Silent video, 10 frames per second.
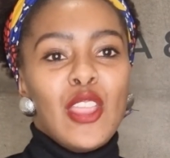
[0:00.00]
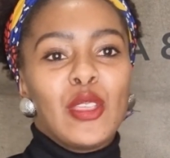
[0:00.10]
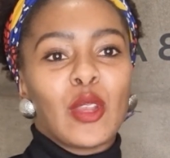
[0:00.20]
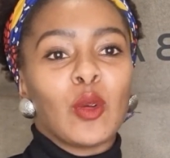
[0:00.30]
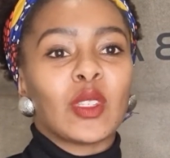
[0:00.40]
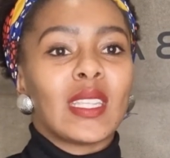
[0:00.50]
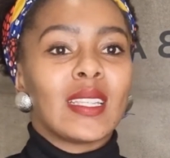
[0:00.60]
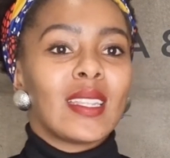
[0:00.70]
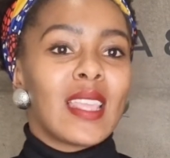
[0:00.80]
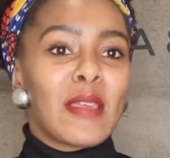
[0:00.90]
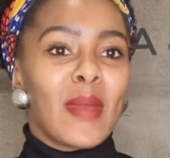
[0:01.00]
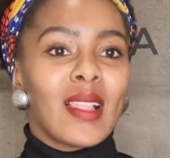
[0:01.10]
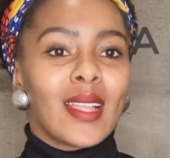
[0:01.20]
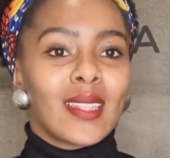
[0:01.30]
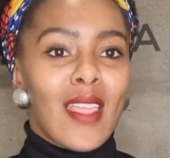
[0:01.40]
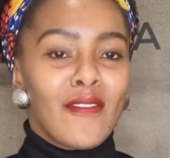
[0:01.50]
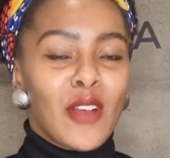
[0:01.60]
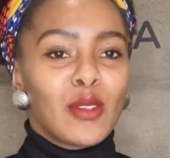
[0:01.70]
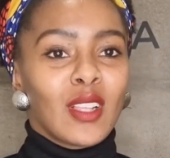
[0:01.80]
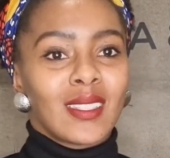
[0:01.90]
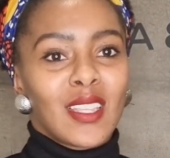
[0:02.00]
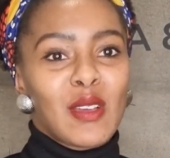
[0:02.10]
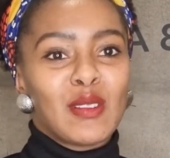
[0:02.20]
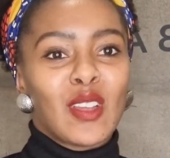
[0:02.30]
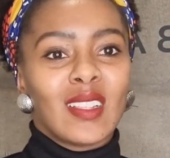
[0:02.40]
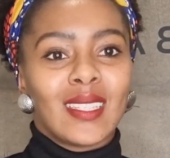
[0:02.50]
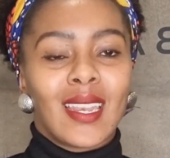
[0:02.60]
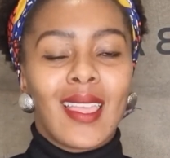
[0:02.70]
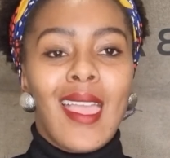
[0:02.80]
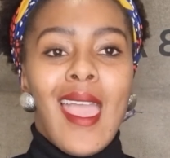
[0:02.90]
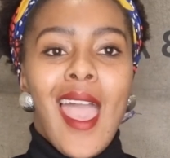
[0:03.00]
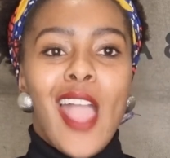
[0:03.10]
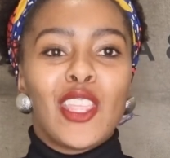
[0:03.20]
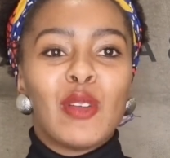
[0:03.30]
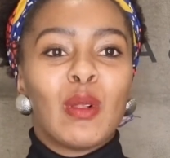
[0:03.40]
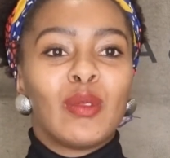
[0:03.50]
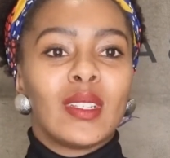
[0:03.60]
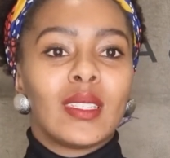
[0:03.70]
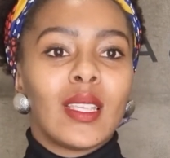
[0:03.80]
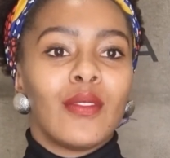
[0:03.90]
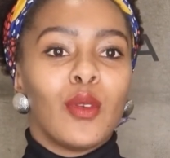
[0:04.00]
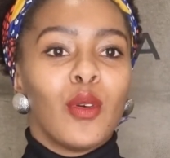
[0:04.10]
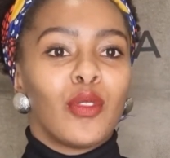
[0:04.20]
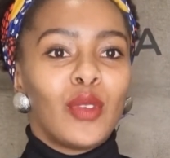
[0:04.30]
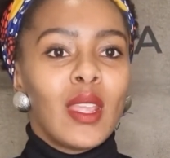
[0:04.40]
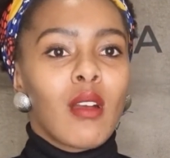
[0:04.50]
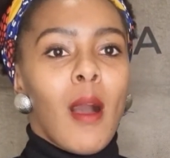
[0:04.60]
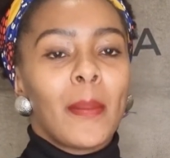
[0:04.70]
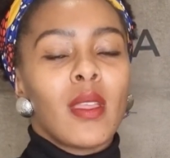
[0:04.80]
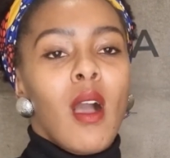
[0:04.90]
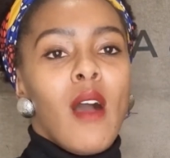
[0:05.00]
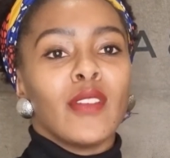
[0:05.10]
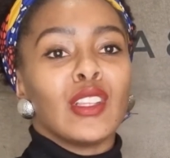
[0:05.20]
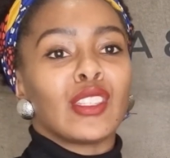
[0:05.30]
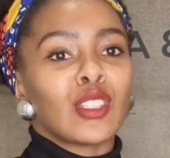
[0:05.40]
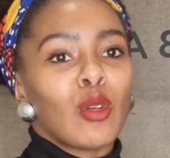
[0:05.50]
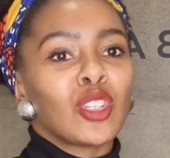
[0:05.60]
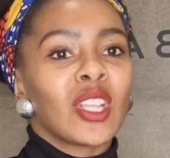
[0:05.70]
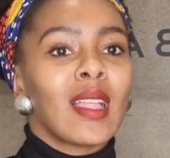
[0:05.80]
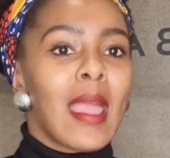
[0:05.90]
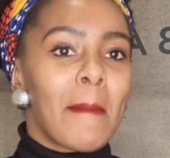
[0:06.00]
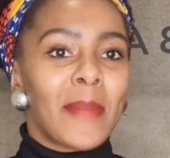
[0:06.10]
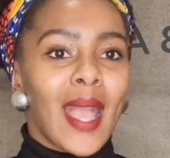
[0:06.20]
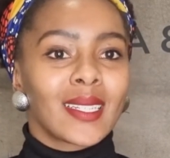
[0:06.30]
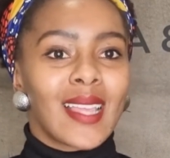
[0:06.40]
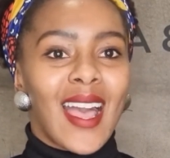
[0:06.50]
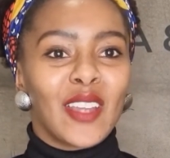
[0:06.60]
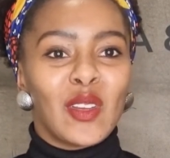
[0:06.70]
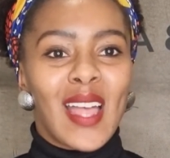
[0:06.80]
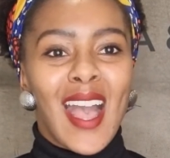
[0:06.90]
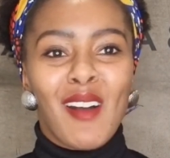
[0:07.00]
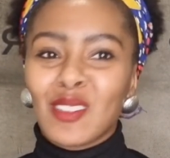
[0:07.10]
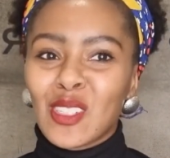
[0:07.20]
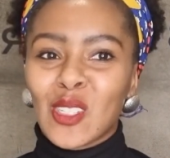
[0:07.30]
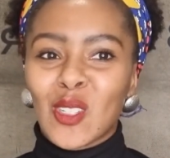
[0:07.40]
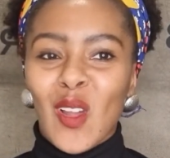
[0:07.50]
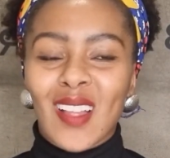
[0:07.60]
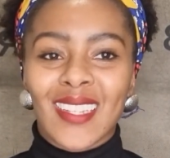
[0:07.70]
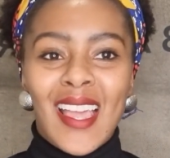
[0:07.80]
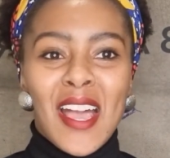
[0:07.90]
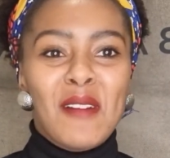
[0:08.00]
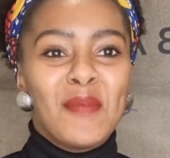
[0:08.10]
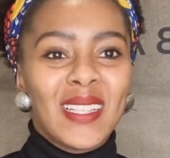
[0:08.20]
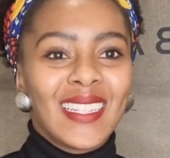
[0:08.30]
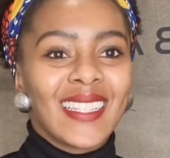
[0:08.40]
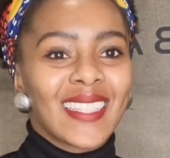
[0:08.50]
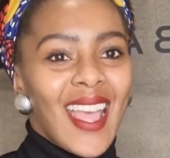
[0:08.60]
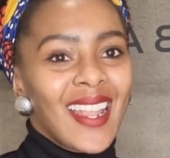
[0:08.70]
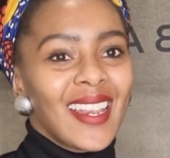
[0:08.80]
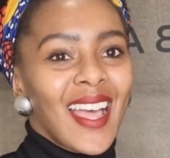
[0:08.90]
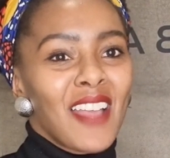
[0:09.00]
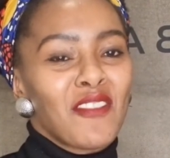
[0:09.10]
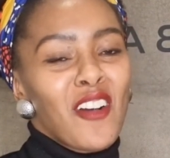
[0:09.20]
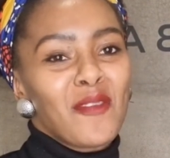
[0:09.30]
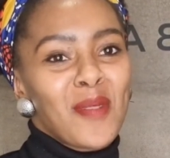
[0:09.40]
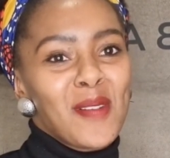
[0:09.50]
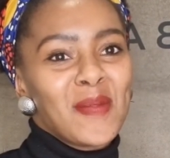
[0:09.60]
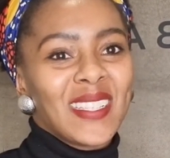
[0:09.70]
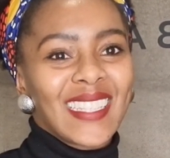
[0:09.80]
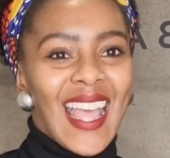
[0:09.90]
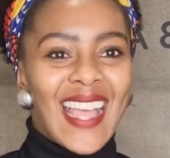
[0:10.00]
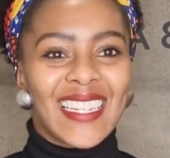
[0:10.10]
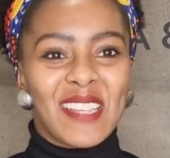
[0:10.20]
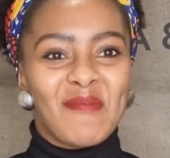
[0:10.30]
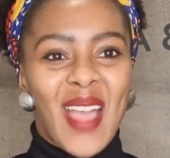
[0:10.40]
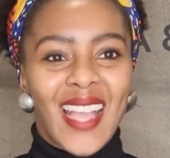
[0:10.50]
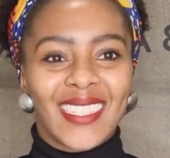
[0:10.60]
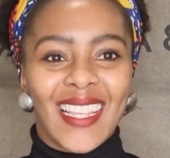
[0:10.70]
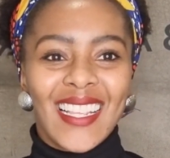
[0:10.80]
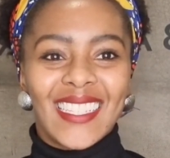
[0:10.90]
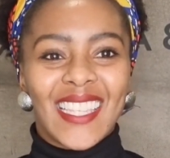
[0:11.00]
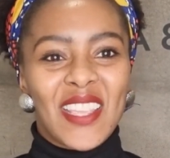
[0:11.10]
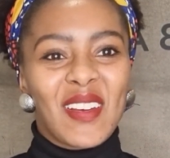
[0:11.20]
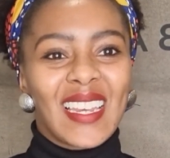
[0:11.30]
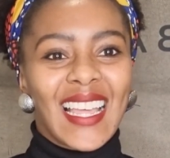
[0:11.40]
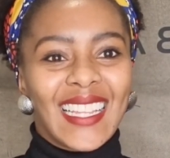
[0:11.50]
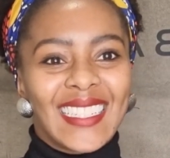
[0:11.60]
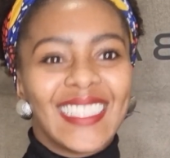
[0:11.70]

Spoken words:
You can also send us an email at info.co.za, and you will receive your free copy of a social impact guide on how to start a business and life of purpose and impact. See you online.